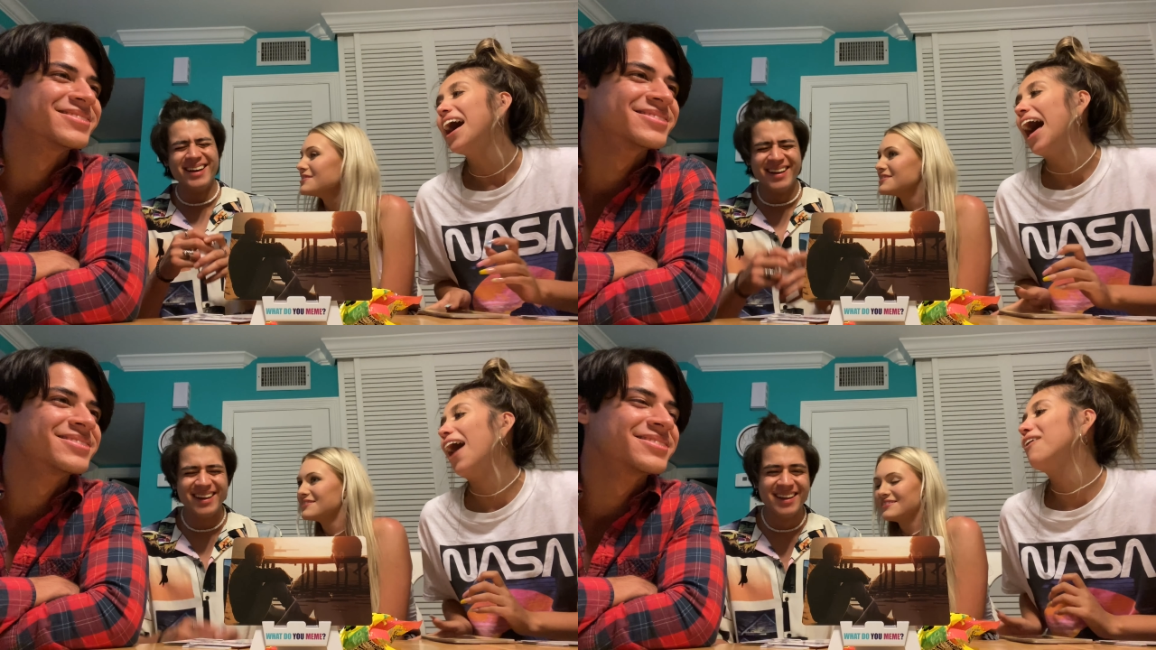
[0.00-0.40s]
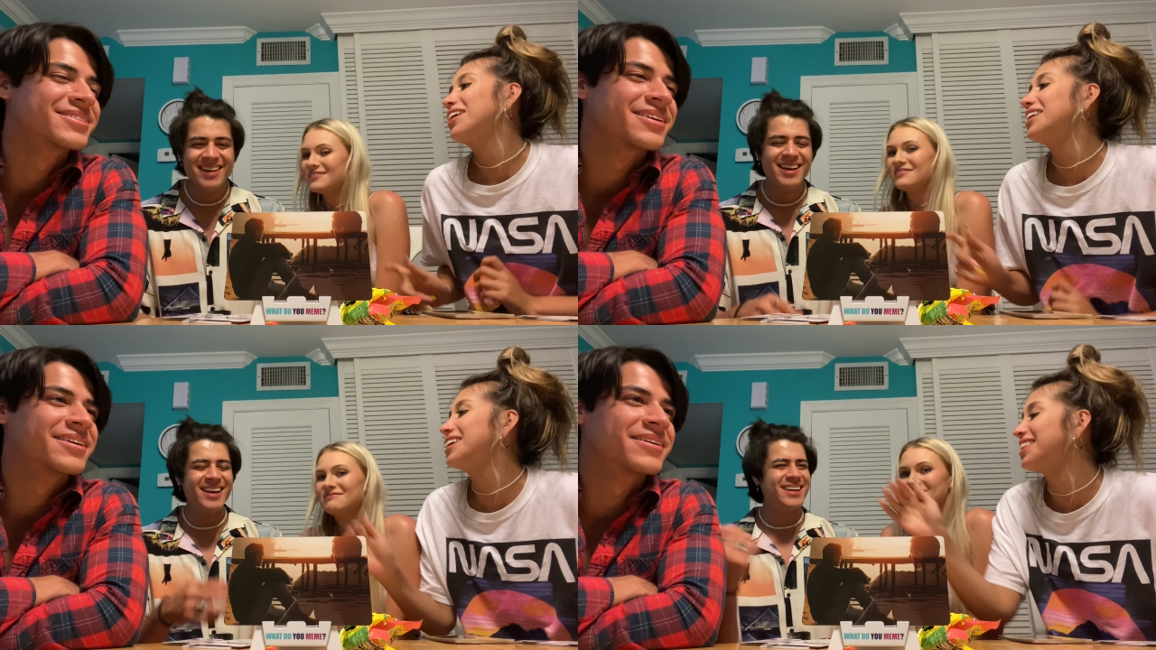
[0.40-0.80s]
Speaker 1: how
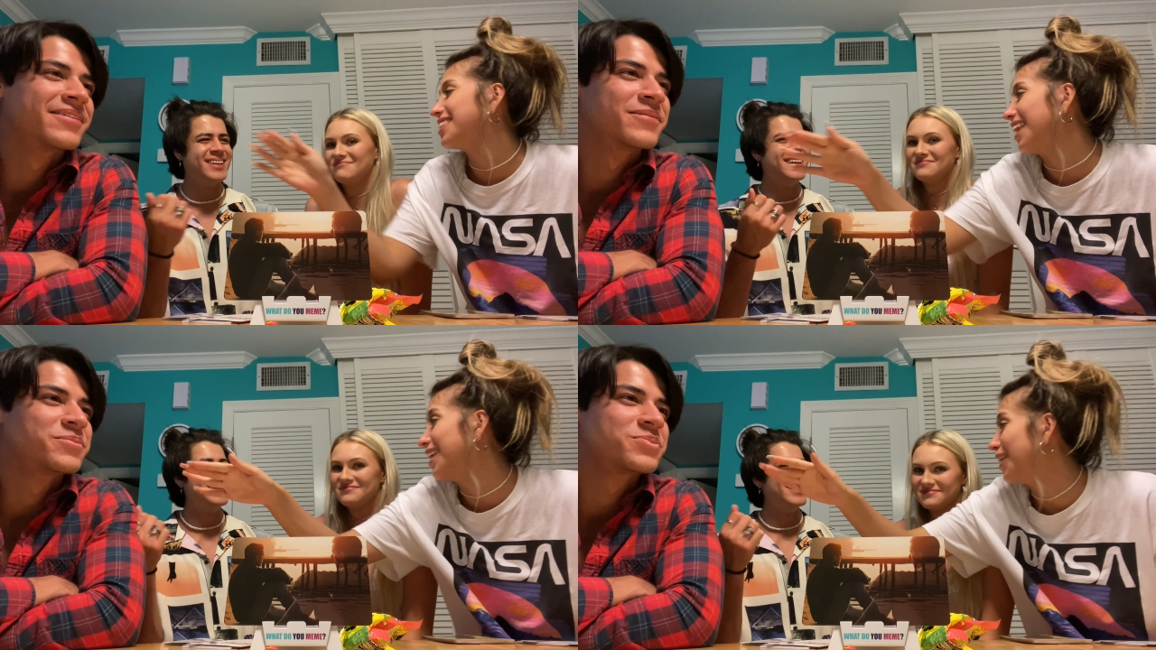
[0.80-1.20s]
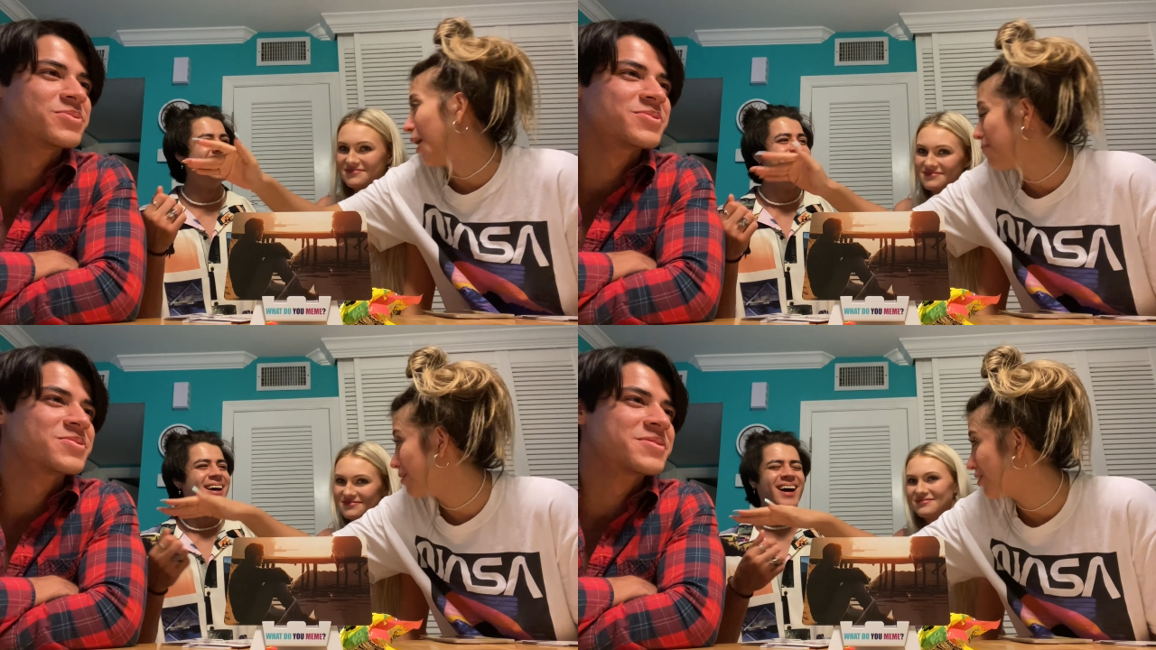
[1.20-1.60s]
he doesn't say
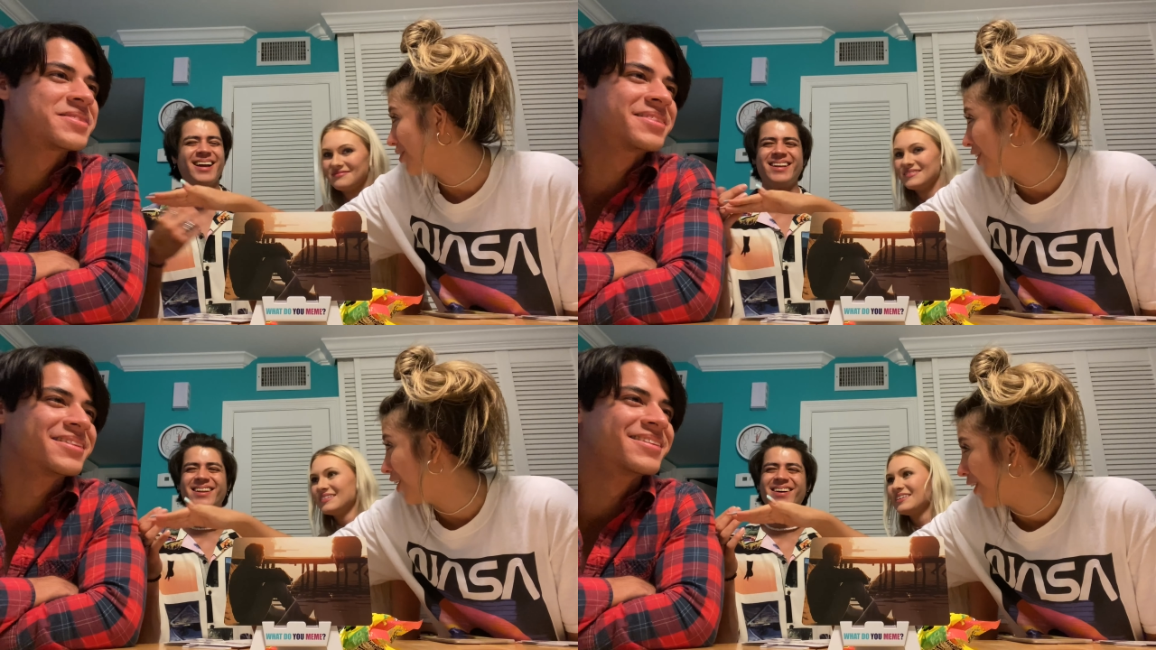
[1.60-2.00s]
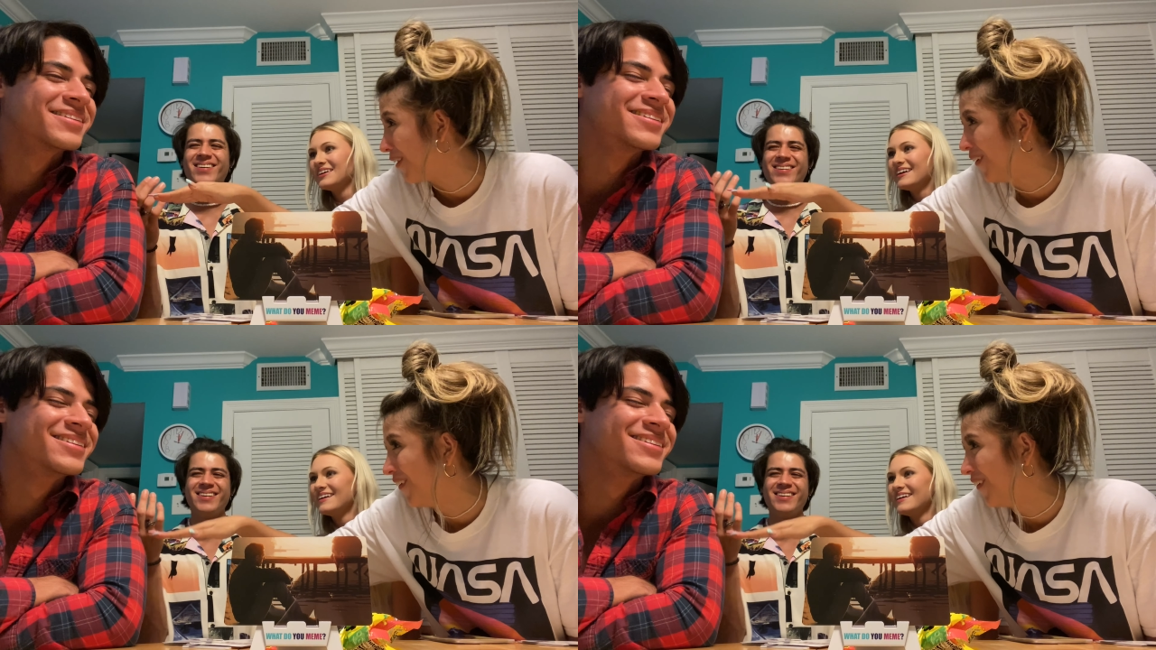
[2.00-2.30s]
nothing. I know!